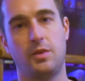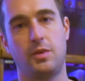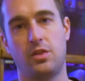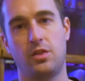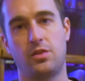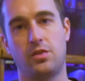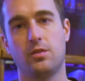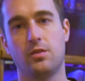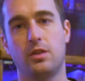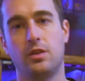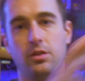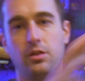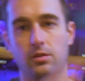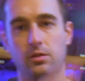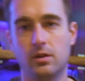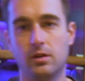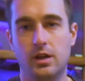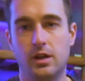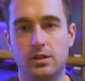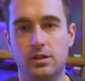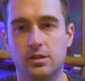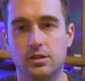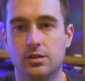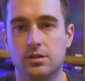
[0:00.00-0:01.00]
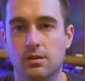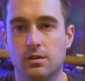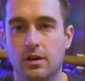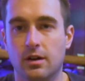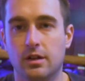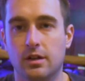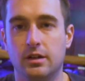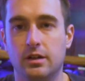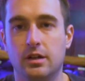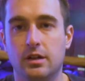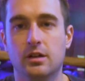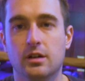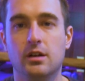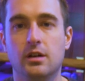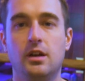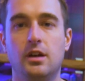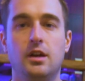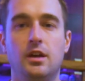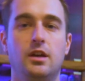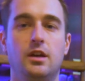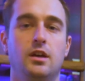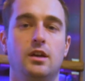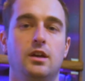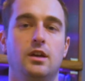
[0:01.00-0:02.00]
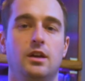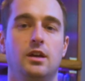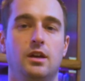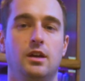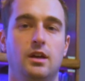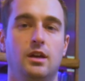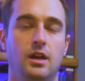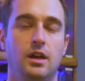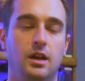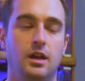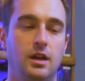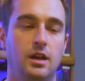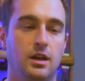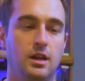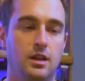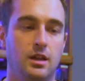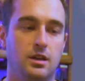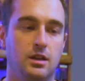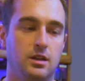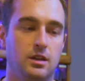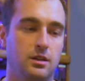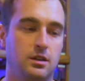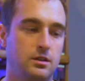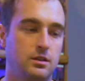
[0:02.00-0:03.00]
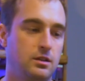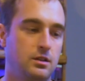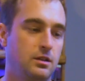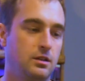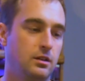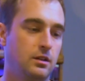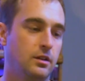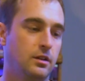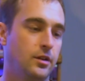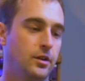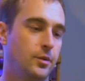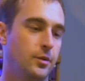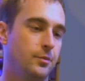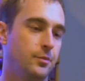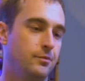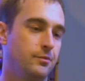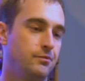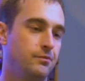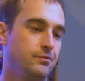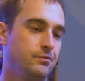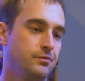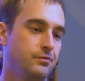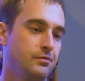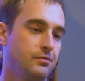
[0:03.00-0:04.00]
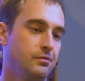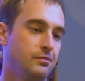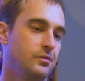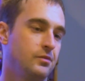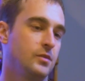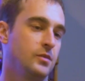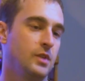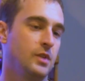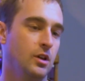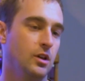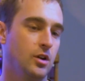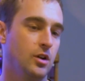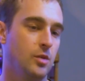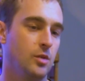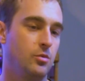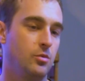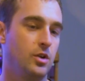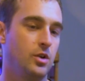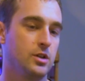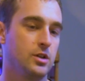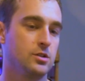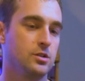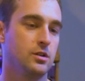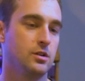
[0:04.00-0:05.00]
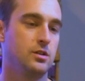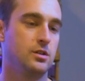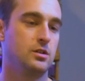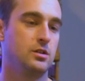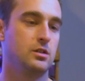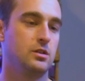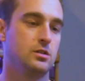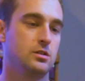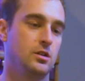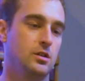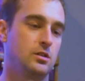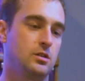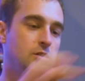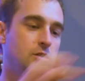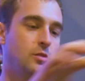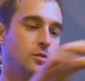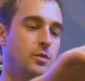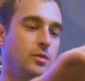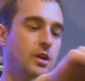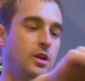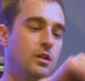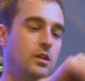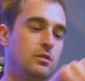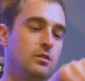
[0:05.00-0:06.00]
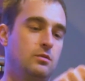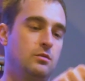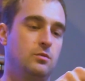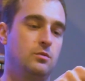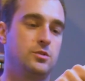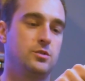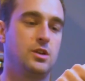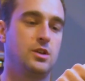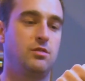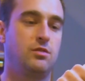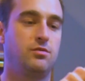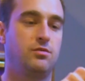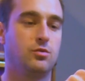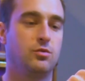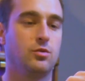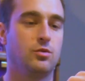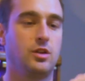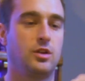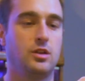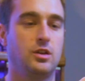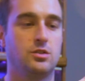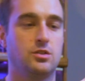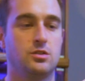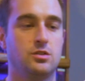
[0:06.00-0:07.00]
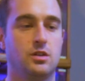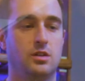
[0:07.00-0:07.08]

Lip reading: 33 inches around here, and you know, a couple extra inches. So I took about, we'll say 40 inches